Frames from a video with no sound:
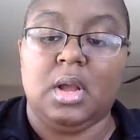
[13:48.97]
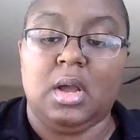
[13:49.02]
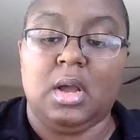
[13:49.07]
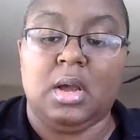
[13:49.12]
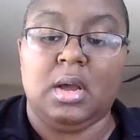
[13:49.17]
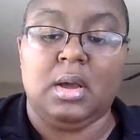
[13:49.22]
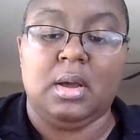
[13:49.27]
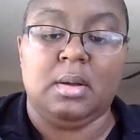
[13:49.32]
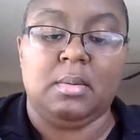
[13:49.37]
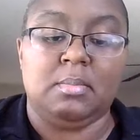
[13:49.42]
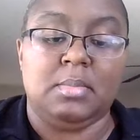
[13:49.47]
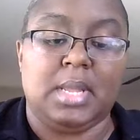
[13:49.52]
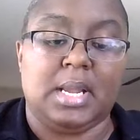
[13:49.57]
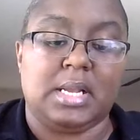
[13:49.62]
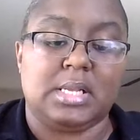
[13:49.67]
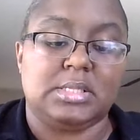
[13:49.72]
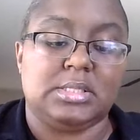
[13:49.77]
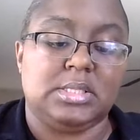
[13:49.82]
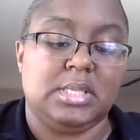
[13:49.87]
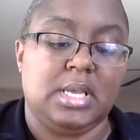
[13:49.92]

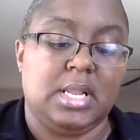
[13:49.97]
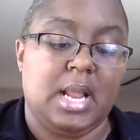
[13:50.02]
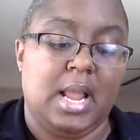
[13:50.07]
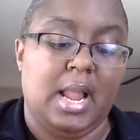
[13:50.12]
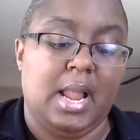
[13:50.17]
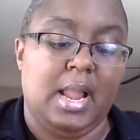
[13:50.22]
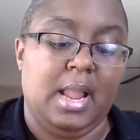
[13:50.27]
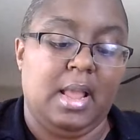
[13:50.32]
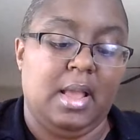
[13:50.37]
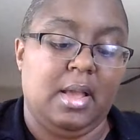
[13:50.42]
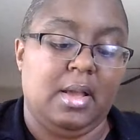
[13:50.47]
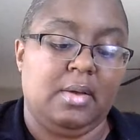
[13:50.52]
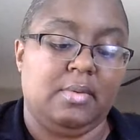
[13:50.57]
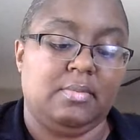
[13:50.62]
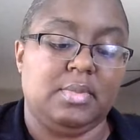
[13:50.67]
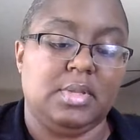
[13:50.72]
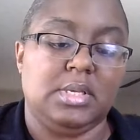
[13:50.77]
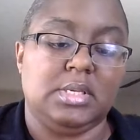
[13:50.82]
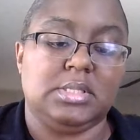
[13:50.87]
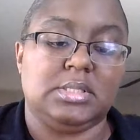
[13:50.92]
Like I said, I
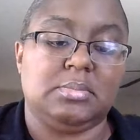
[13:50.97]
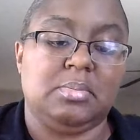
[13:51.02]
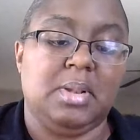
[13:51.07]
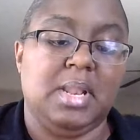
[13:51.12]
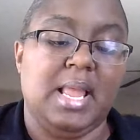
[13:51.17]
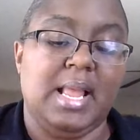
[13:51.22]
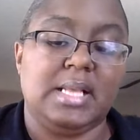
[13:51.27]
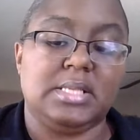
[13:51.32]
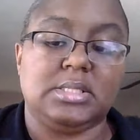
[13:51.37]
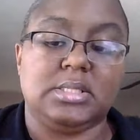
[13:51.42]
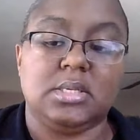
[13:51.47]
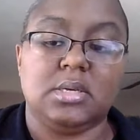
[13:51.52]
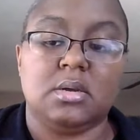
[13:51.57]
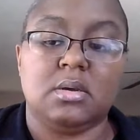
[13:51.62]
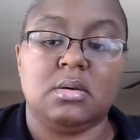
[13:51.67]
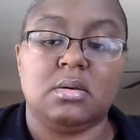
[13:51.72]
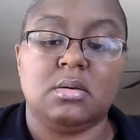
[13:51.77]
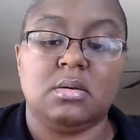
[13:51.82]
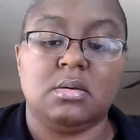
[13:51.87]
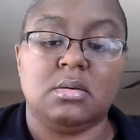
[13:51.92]
have these plastic
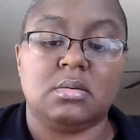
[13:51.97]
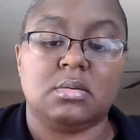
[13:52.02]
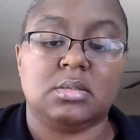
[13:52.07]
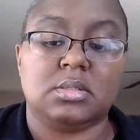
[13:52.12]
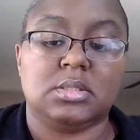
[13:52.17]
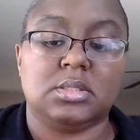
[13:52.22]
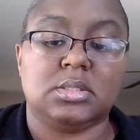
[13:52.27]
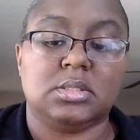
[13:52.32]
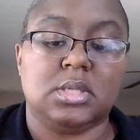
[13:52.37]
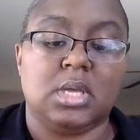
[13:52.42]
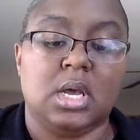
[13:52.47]
hooks.